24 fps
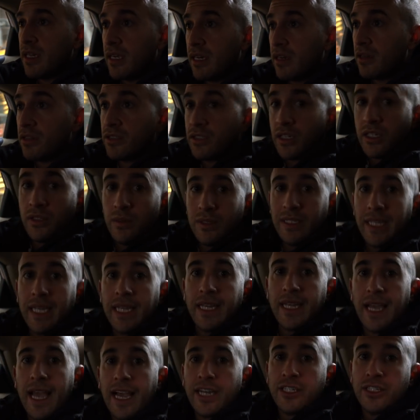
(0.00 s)
and it all starts with
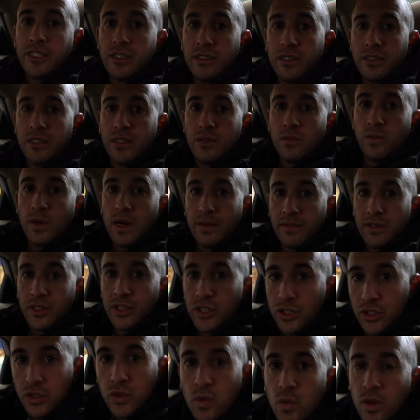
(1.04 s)
taking action and whatever
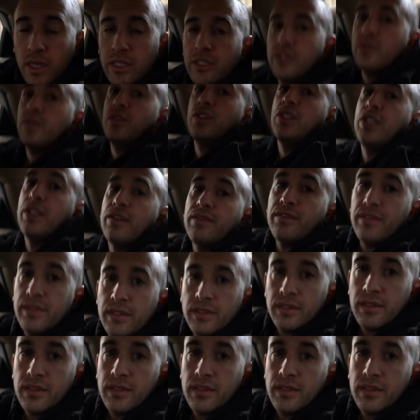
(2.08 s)
you want to achieve.